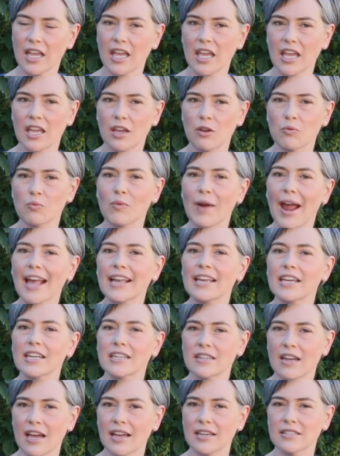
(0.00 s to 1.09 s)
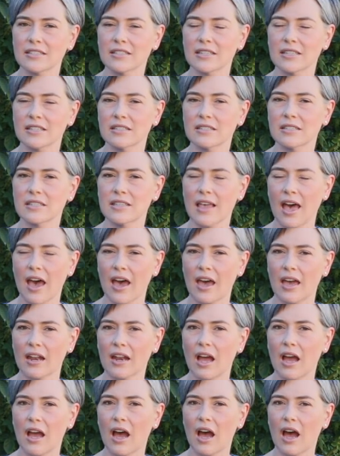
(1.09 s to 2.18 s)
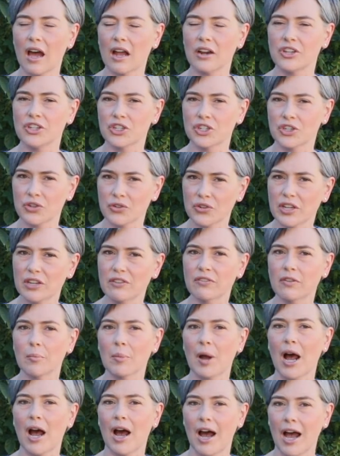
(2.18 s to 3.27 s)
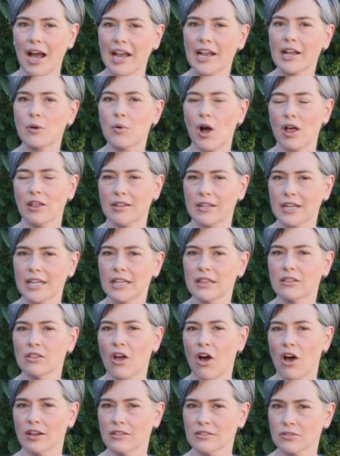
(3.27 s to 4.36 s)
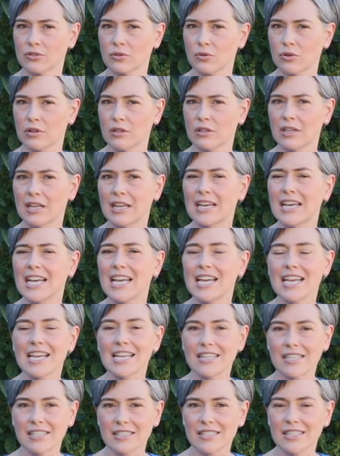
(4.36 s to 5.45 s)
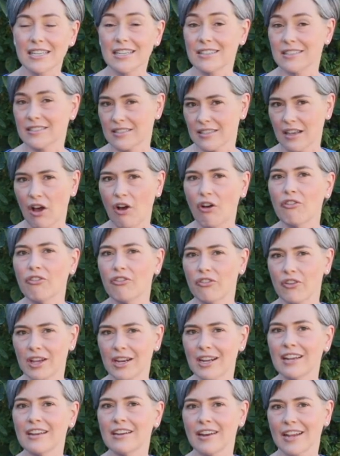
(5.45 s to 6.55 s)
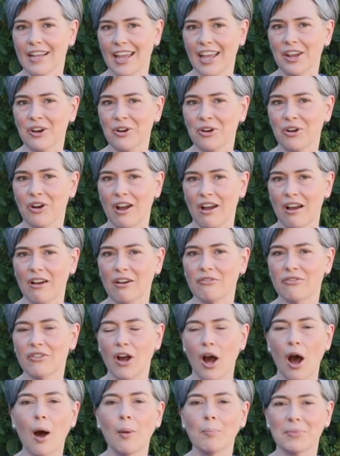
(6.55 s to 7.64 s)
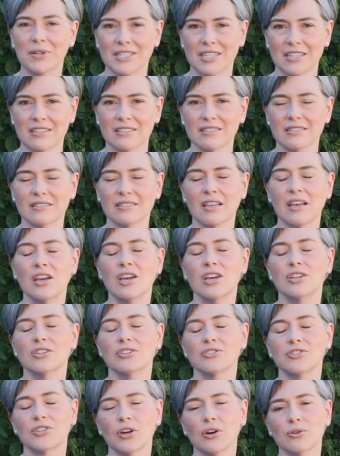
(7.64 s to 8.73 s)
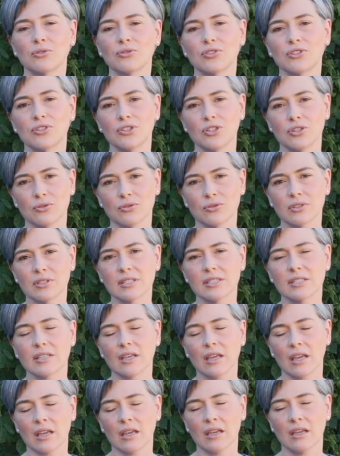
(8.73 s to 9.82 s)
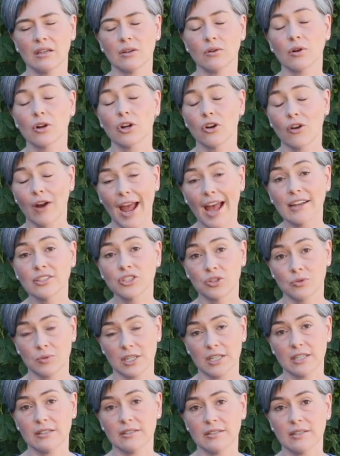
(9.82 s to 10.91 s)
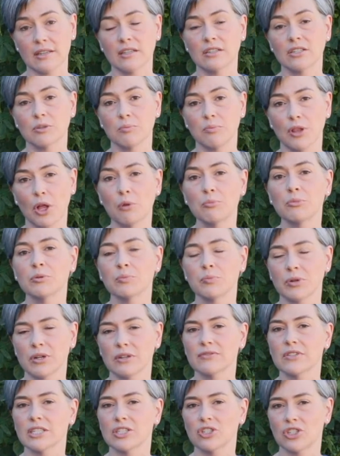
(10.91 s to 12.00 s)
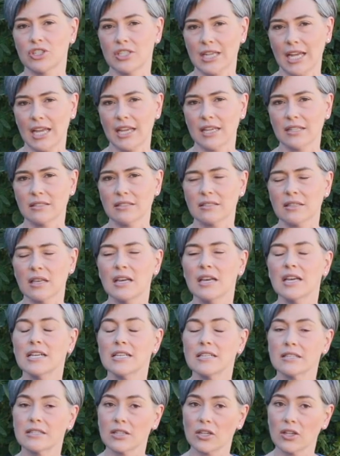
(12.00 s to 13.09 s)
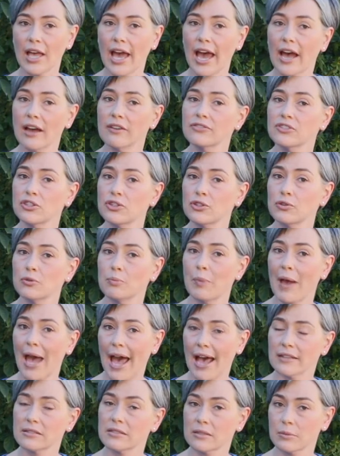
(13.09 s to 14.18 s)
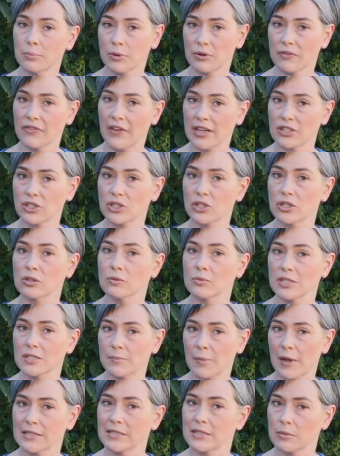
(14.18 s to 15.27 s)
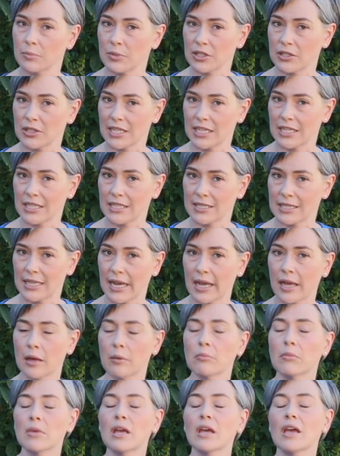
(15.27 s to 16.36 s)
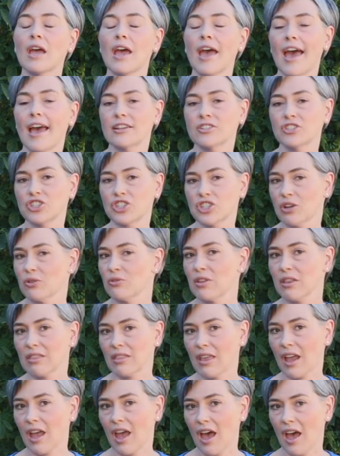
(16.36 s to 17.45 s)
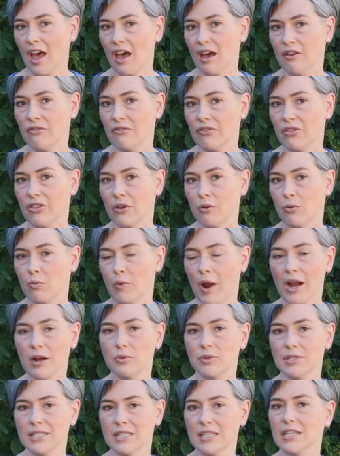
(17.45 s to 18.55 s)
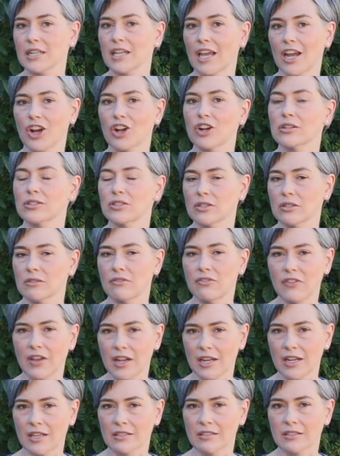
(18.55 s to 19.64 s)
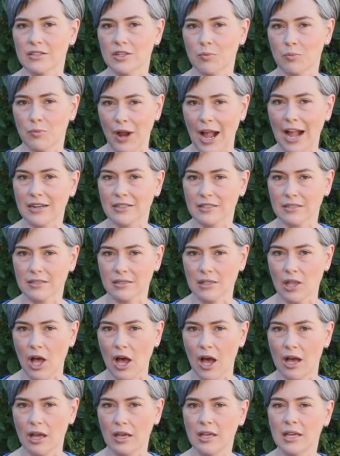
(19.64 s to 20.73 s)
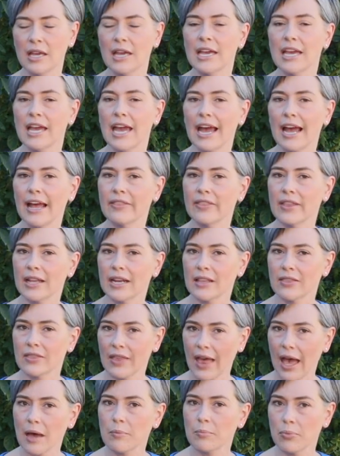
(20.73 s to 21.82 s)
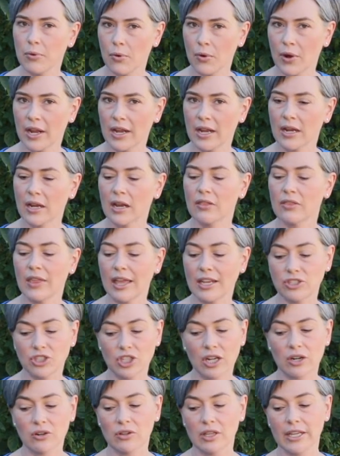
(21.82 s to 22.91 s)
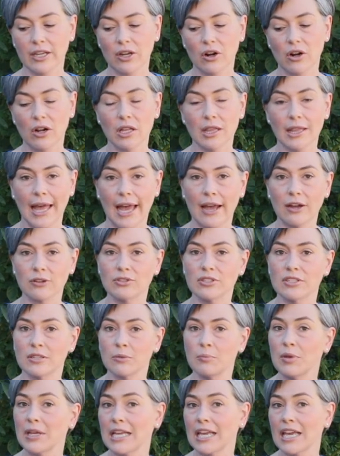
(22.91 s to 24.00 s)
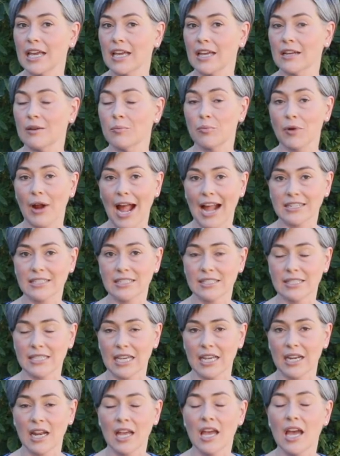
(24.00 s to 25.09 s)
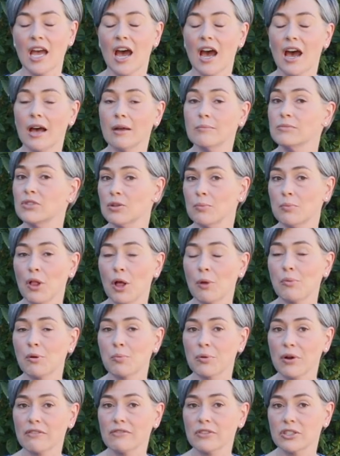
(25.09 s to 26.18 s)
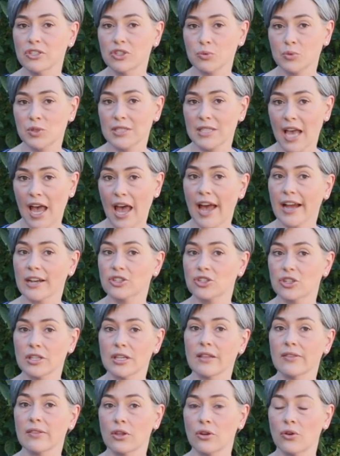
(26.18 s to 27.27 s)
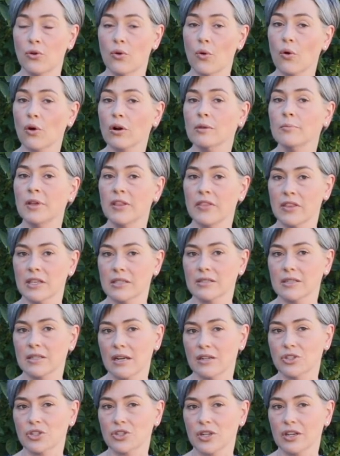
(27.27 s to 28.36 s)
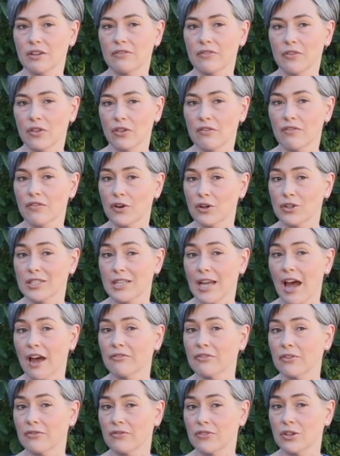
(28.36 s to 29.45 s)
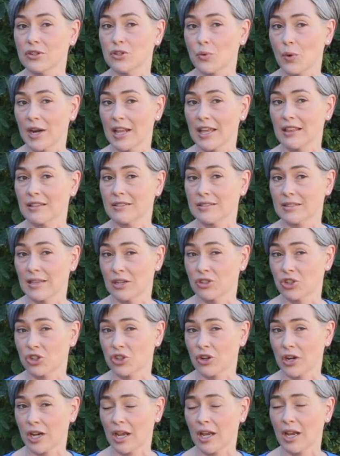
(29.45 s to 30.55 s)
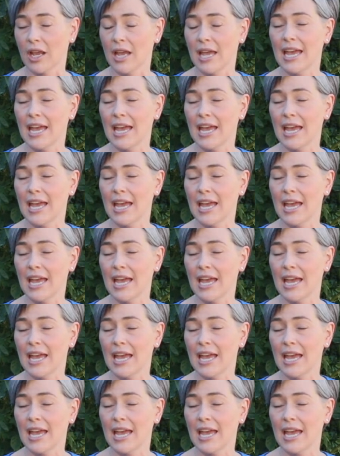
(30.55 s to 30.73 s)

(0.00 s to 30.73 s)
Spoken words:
It recognizes that a degree from a high-quality law school is itself an indicator of competence. So students or graduates in diploma privilege states still have to pass a professional responsibility exam and show that they have the requisite character and fitness to practice law. And then at that point, they generally are allowed to begin practicing. Diploma privilege was actually the norm in this country for the first half of the 20th century.